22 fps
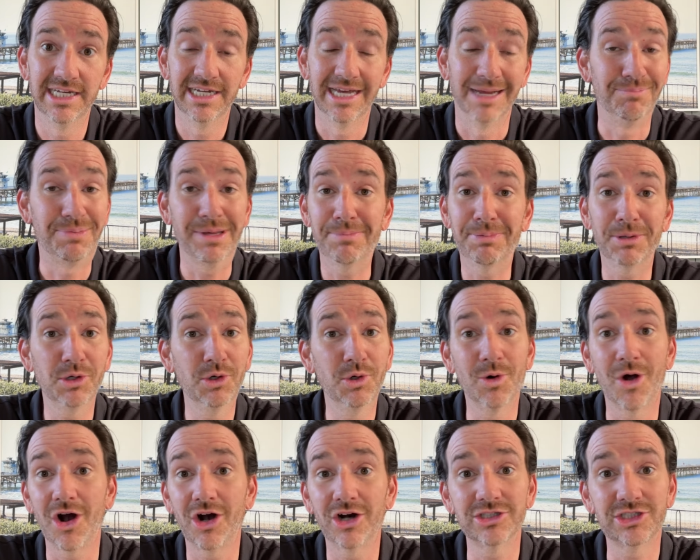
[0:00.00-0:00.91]
And people
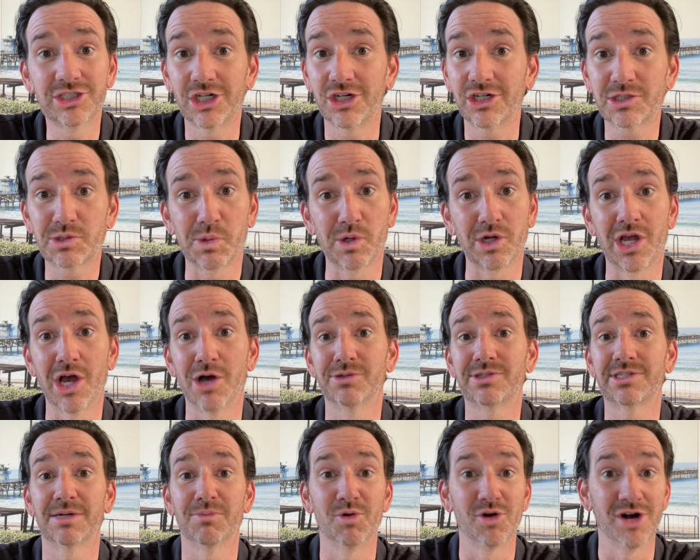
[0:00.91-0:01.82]
who aren't jerks will go
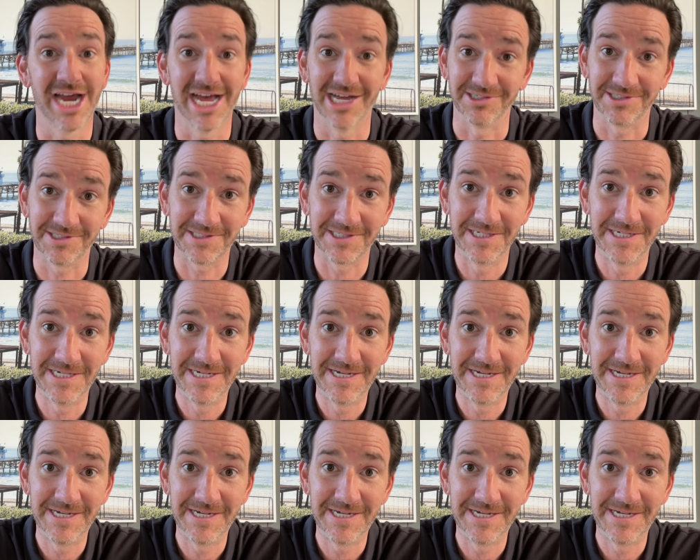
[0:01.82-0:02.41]
somewhere else.